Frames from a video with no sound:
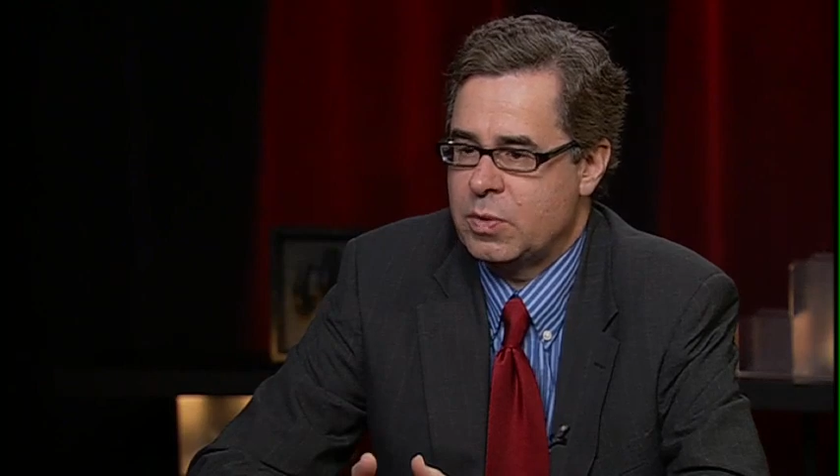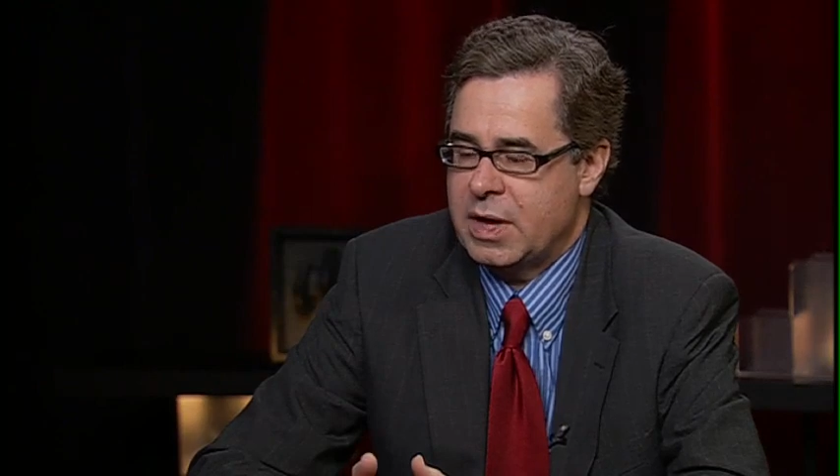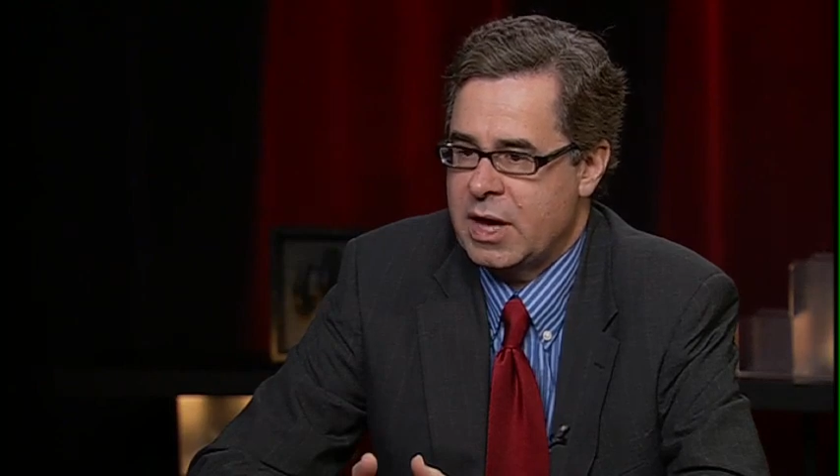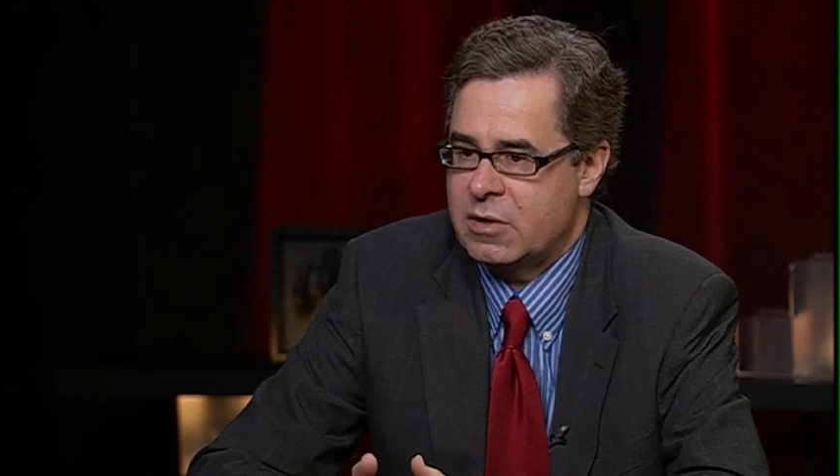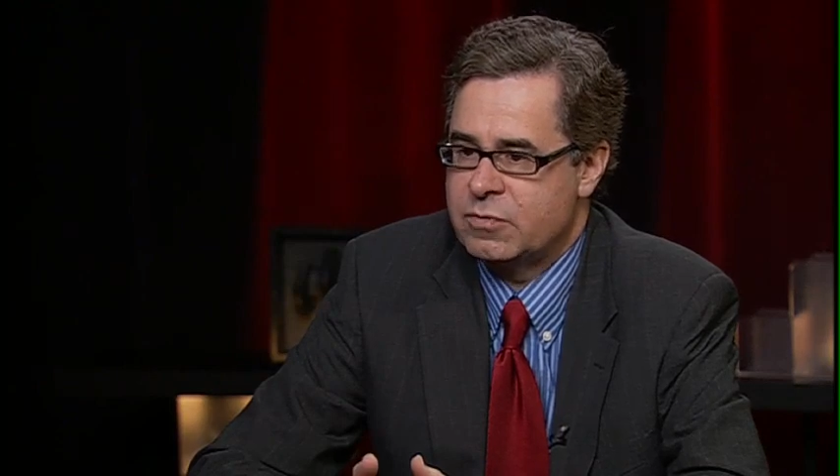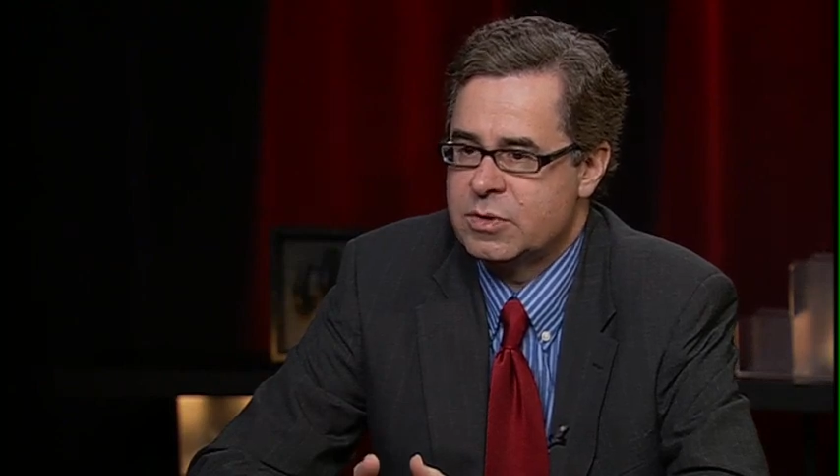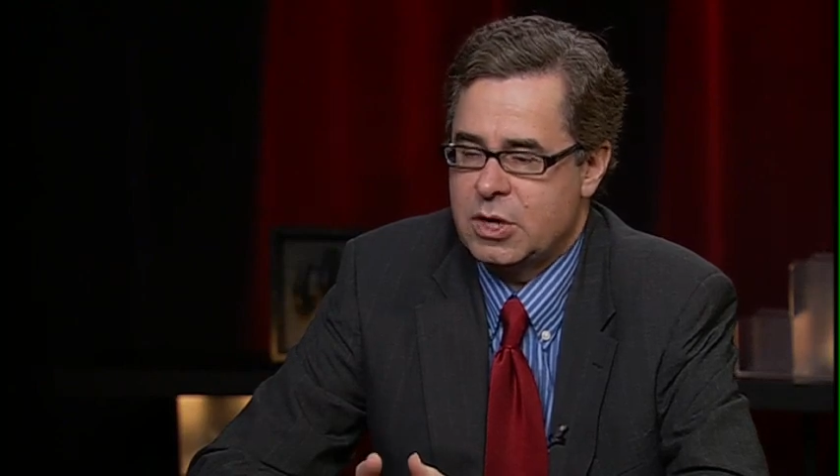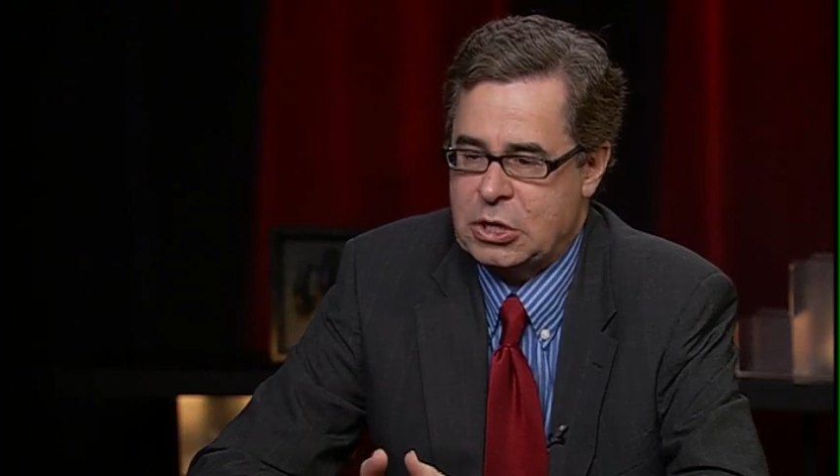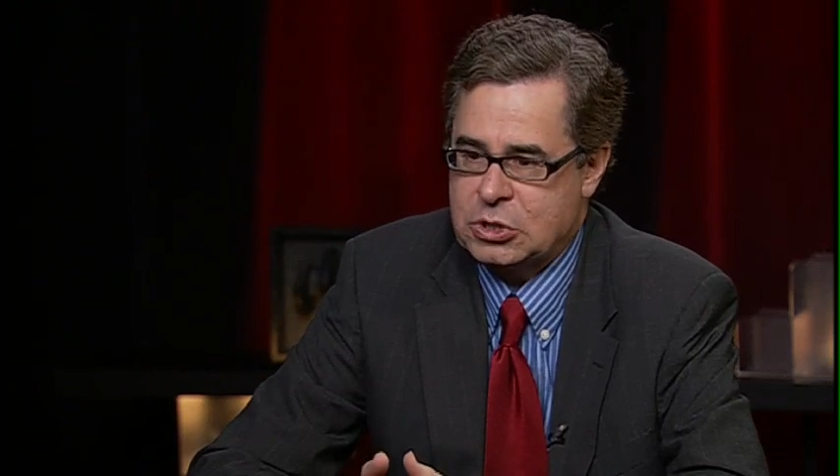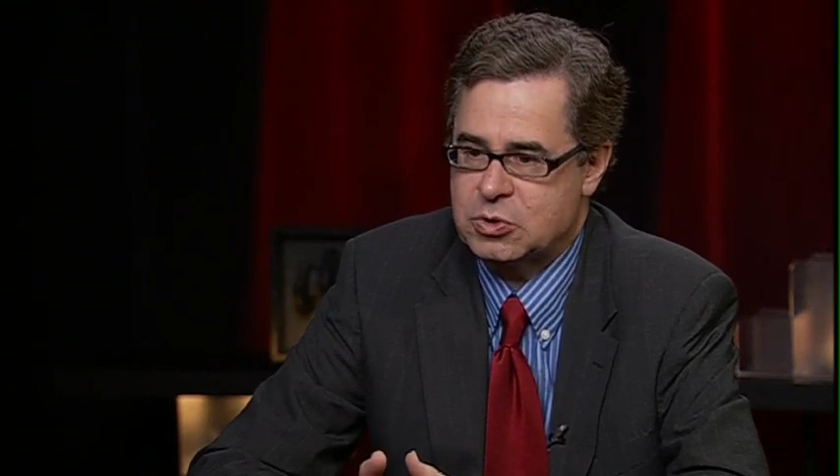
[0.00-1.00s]
We have
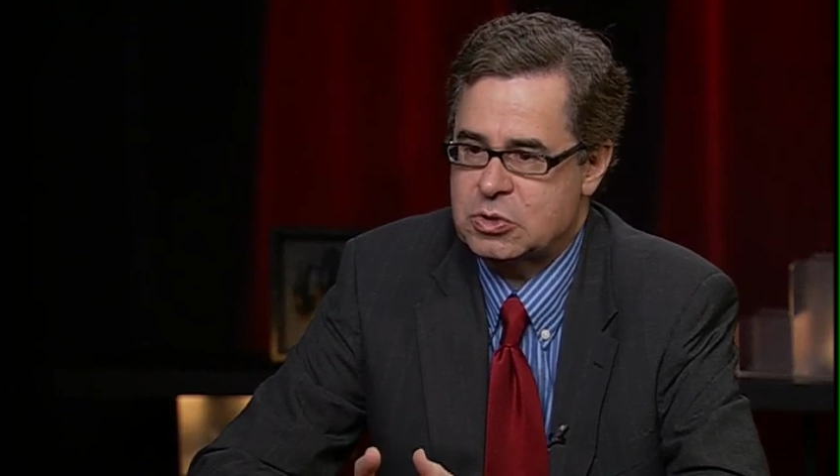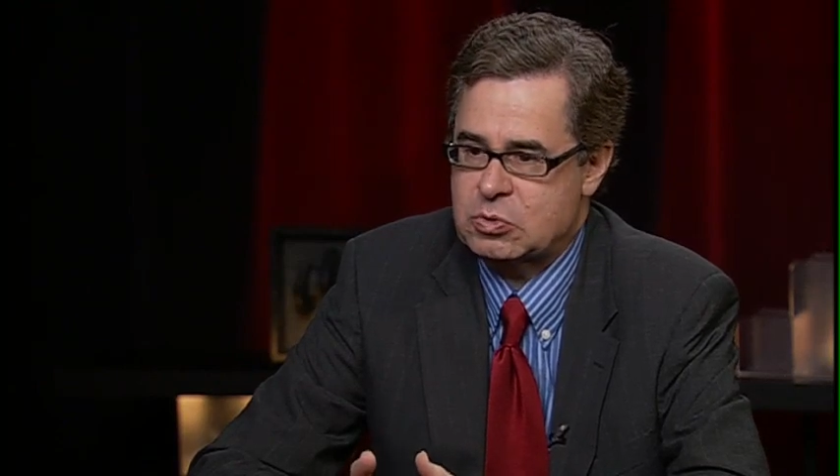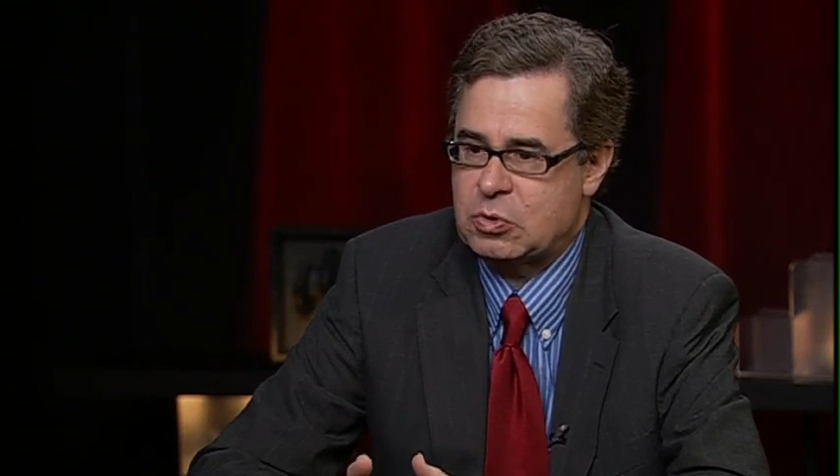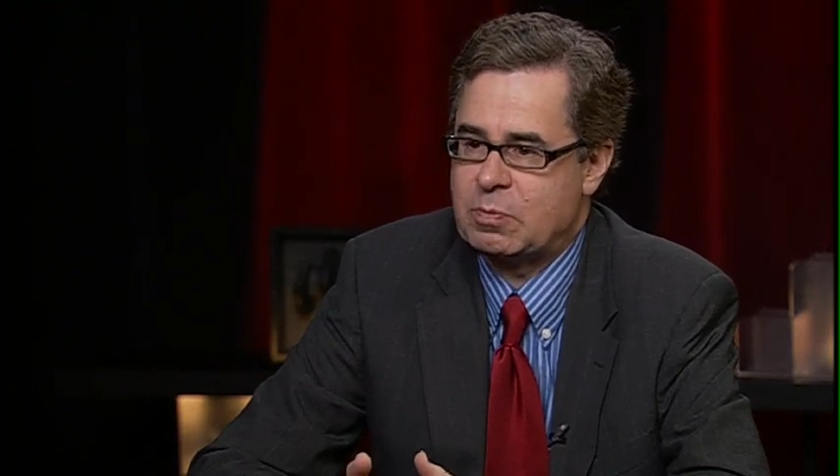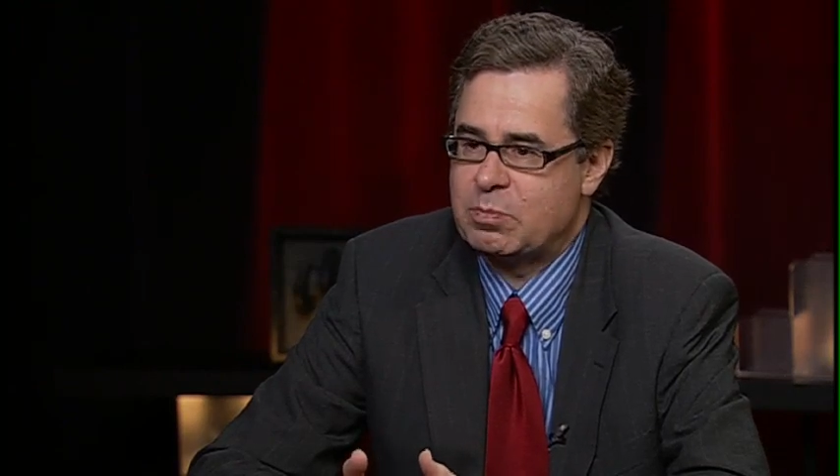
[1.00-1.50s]
an interest group